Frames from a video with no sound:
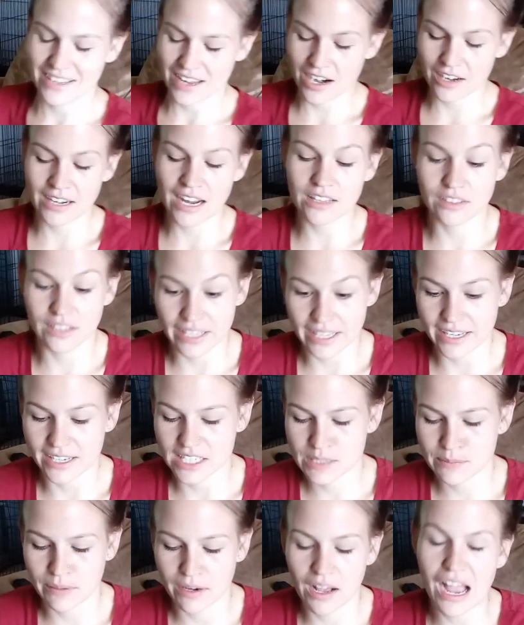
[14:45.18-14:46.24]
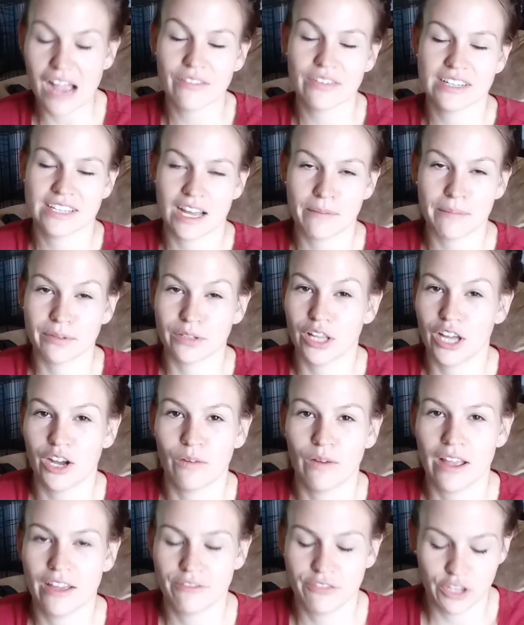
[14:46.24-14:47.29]
or not linked, but I'll have it down below
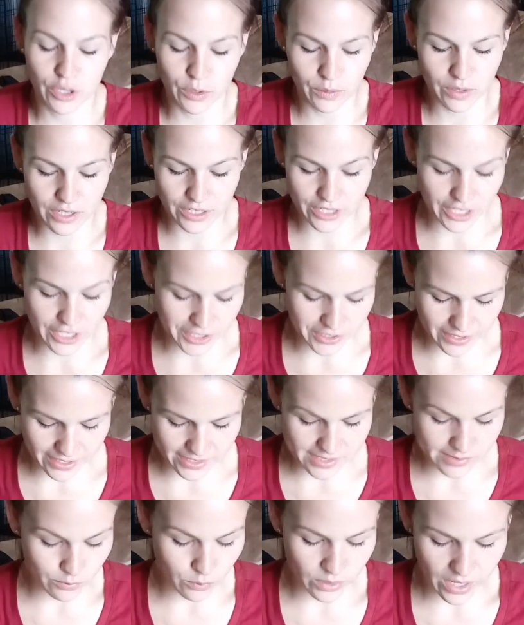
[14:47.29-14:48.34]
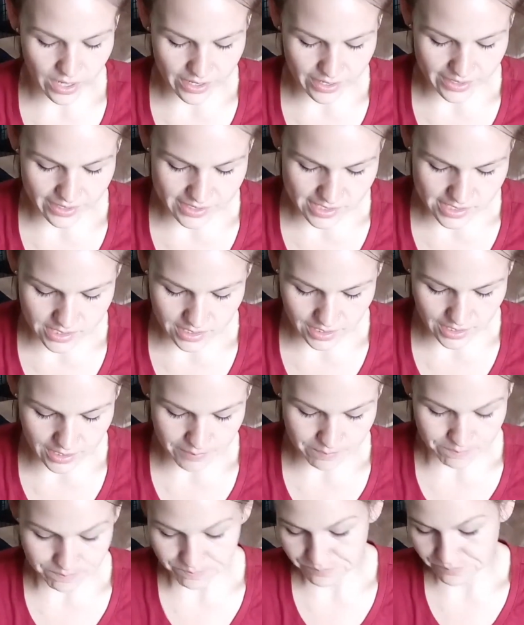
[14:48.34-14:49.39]
if you are curious of what it is. Um,
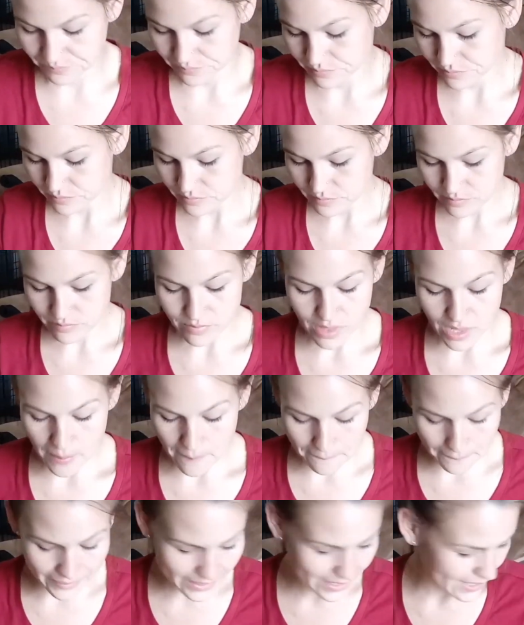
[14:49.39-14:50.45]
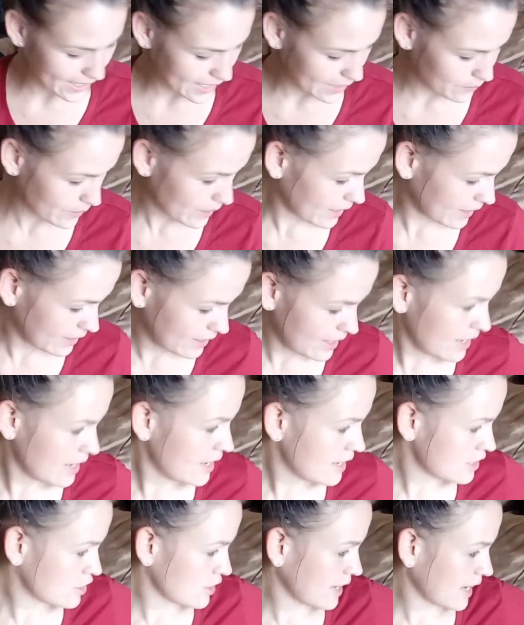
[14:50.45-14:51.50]
but anyway,
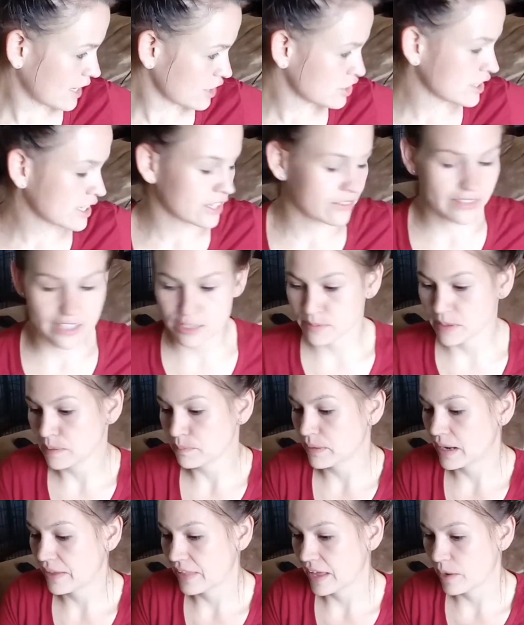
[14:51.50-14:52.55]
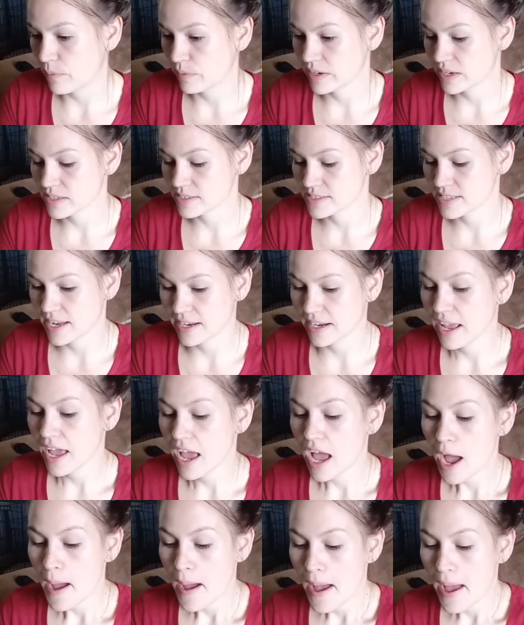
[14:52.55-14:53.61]
so yeah, she convinced me to buy that one instead.
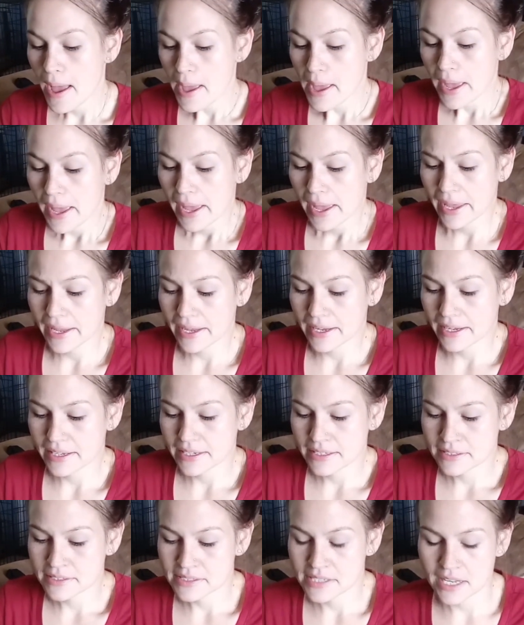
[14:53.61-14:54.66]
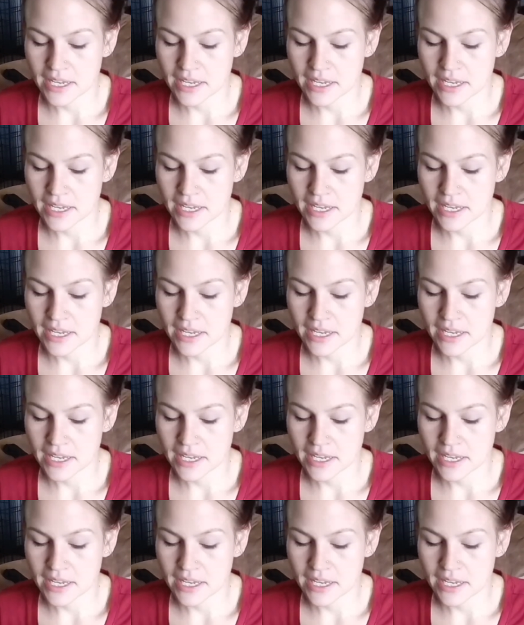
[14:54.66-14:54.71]
And